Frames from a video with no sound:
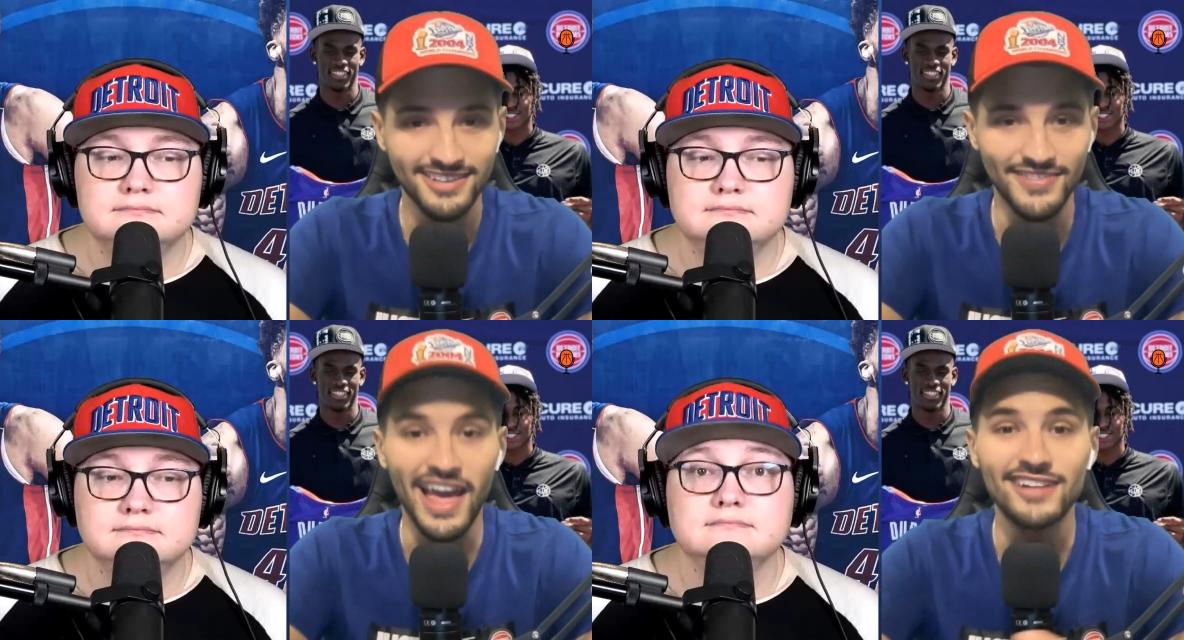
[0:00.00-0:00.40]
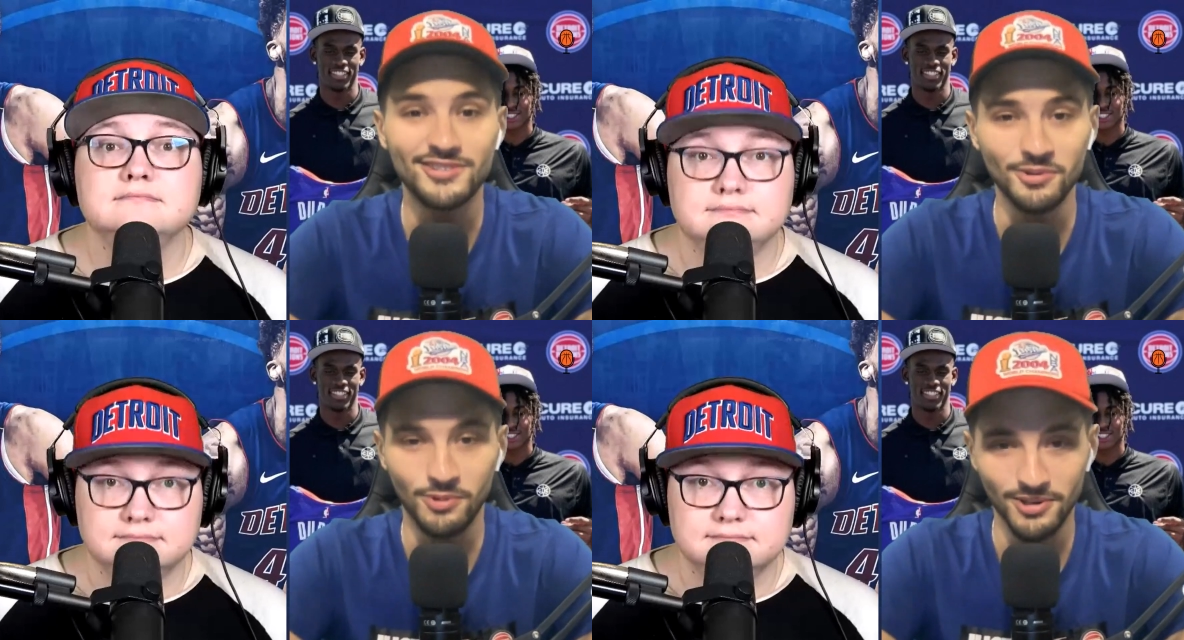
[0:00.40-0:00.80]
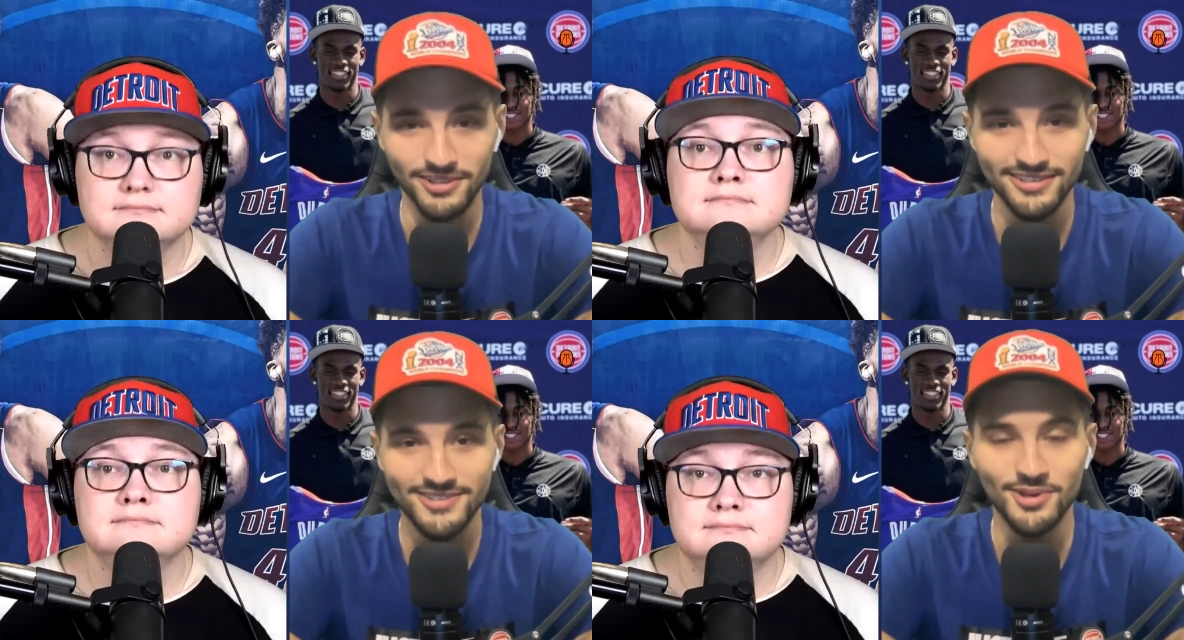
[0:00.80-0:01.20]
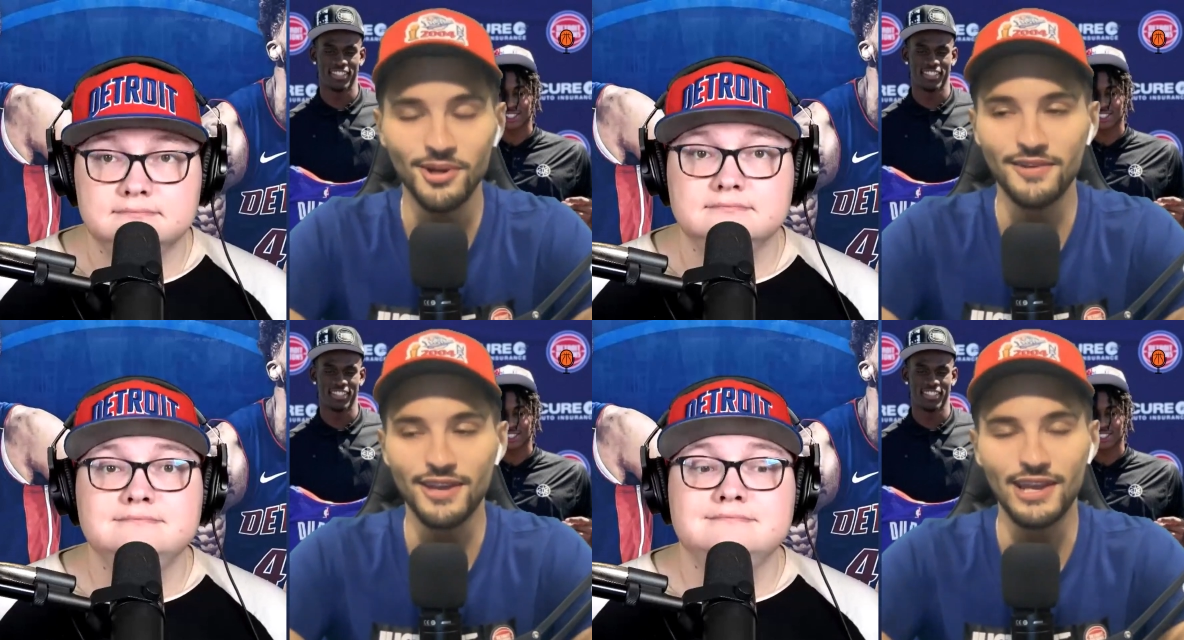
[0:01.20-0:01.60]
Speaker 1: That's the word.
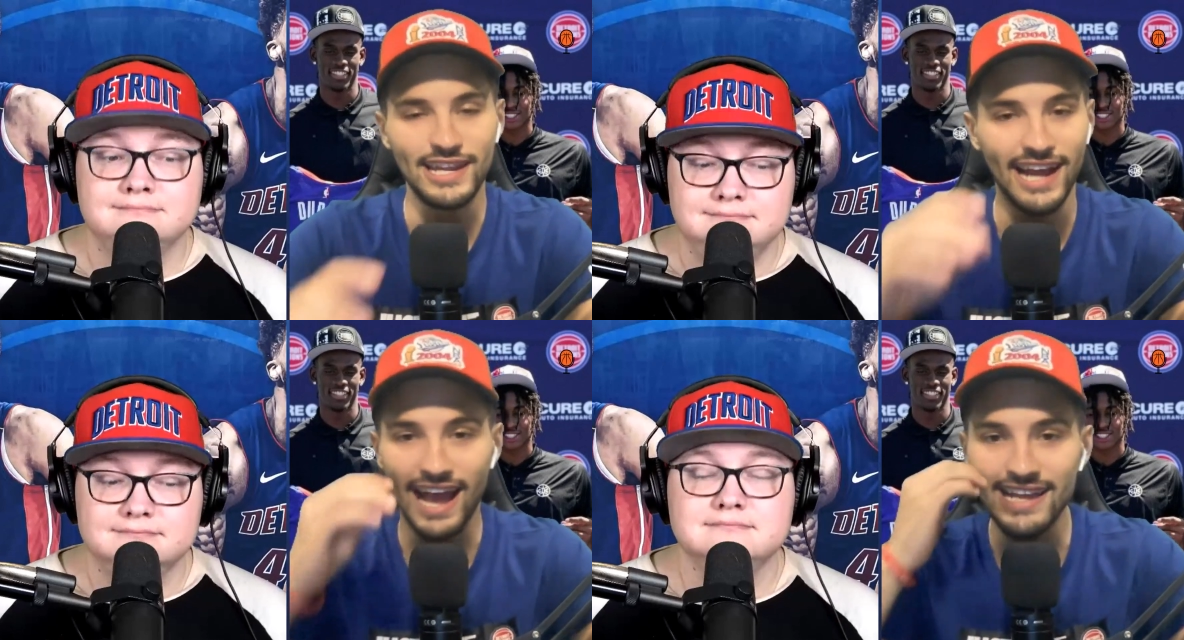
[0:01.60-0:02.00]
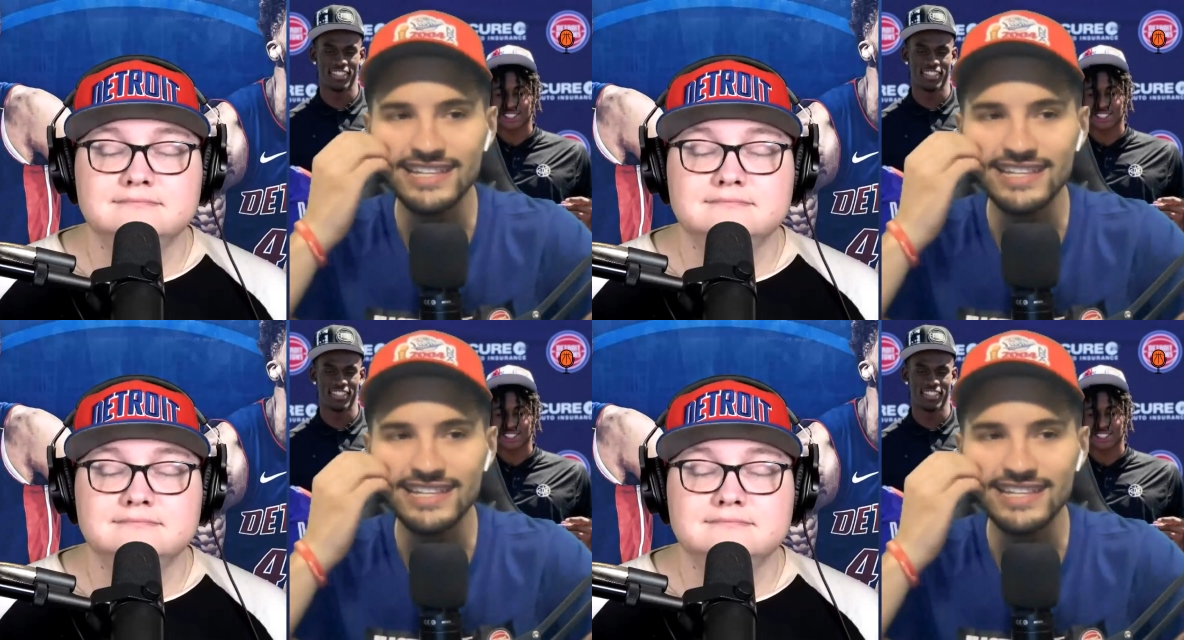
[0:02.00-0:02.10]
So mm-hmm. it, it, mm-hmm.